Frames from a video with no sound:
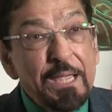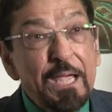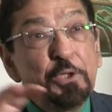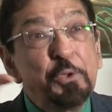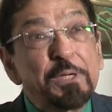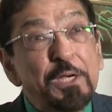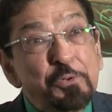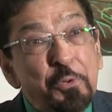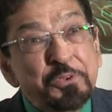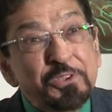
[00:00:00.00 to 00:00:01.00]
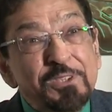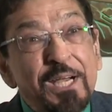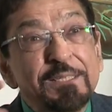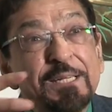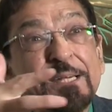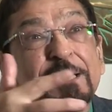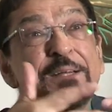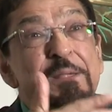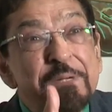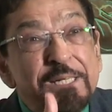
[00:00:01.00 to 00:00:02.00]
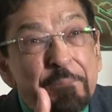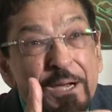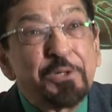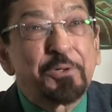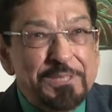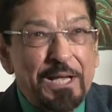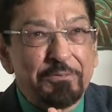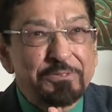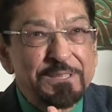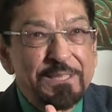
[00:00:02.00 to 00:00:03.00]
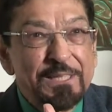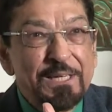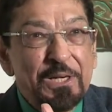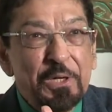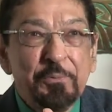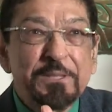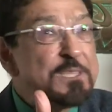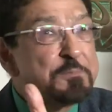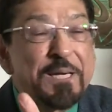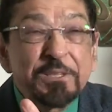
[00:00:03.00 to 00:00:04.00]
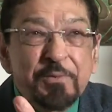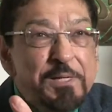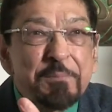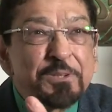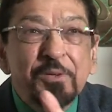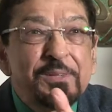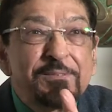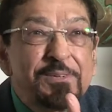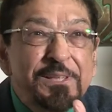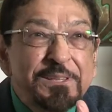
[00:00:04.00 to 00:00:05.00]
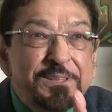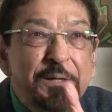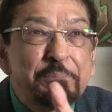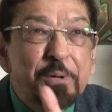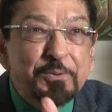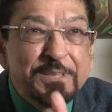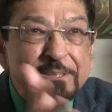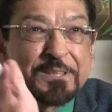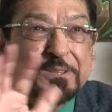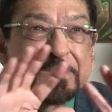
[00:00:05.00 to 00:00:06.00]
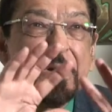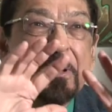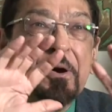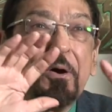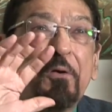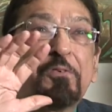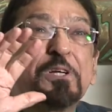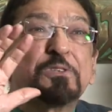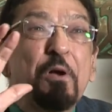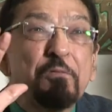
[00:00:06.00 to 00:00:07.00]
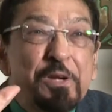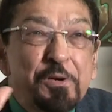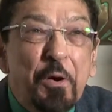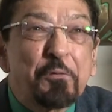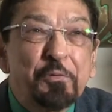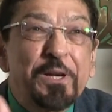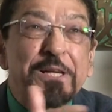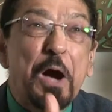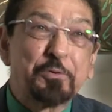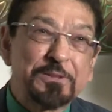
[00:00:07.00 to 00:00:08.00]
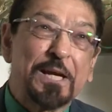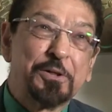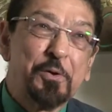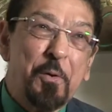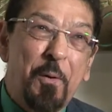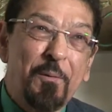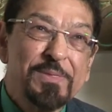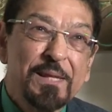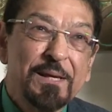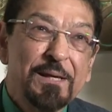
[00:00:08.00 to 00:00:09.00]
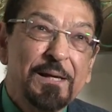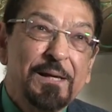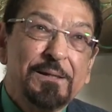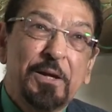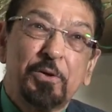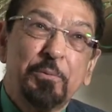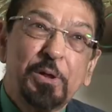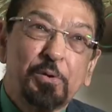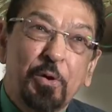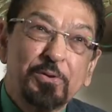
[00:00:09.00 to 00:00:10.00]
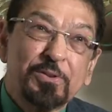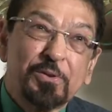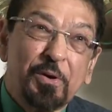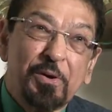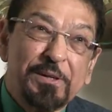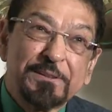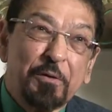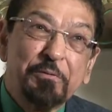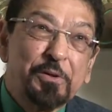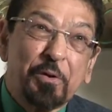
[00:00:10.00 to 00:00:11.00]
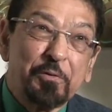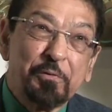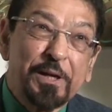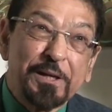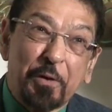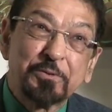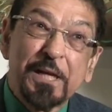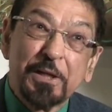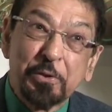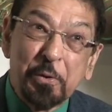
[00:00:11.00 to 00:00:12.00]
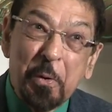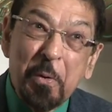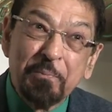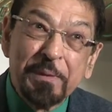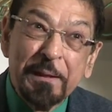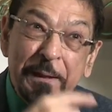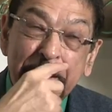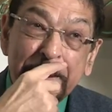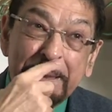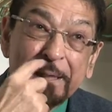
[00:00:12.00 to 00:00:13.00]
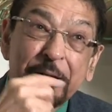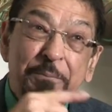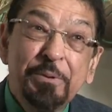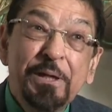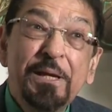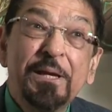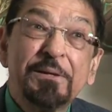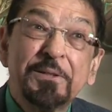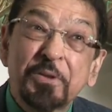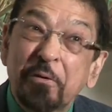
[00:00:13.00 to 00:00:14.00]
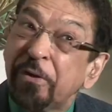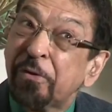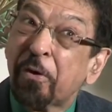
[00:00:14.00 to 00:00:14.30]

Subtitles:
and you can construct an agreement among yourselves, which is based very much on the traditional processes of resolving conflict outside law. Now, it could be resolving conflict outside law. It can be resolving